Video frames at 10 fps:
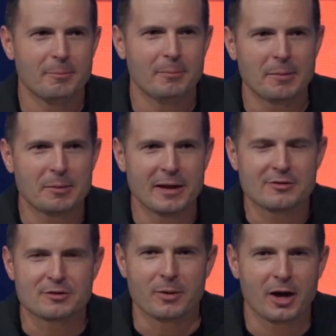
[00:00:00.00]
Mommy
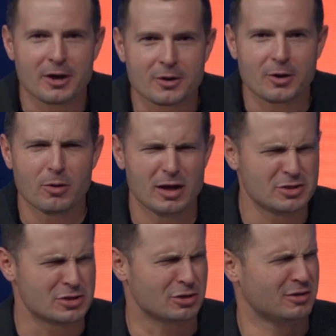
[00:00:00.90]
made some hot cocoa.
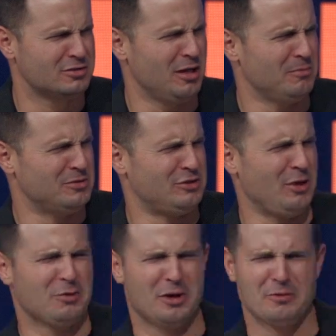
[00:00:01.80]
He just looks up
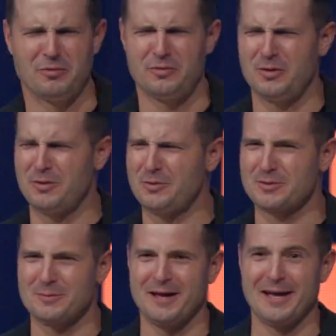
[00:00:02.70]
so
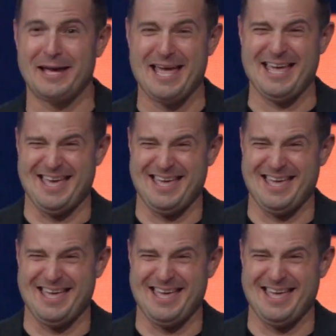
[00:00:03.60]
confused. I'm like,